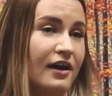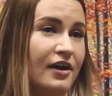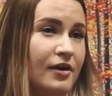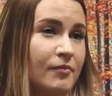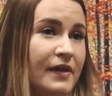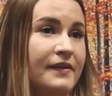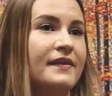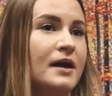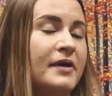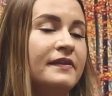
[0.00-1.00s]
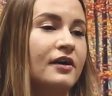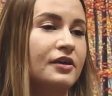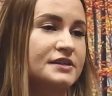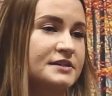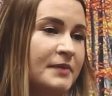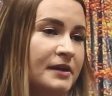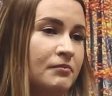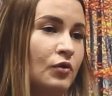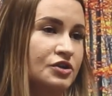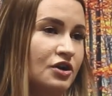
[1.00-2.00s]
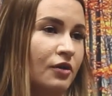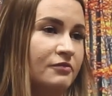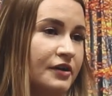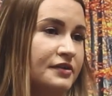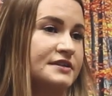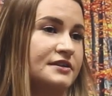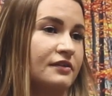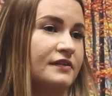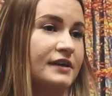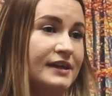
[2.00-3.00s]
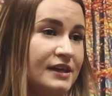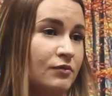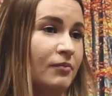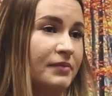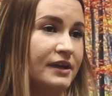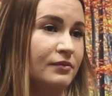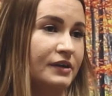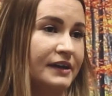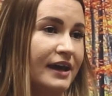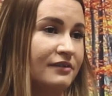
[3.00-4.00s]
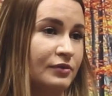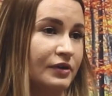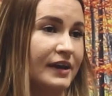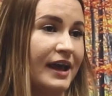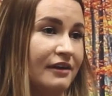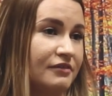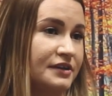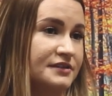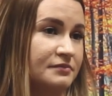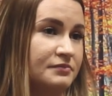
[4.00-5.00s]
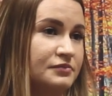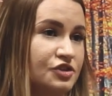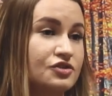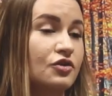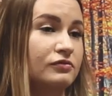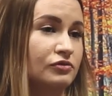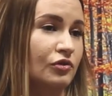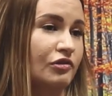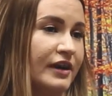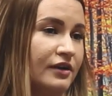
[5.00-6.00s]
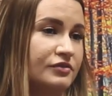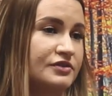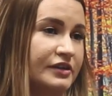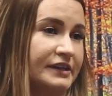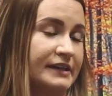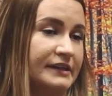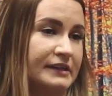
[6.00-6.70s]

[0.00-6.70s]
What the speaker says: And then that meant that I could spend more time focusing on the E1, P1 and F1 areas and just cover all ground, really.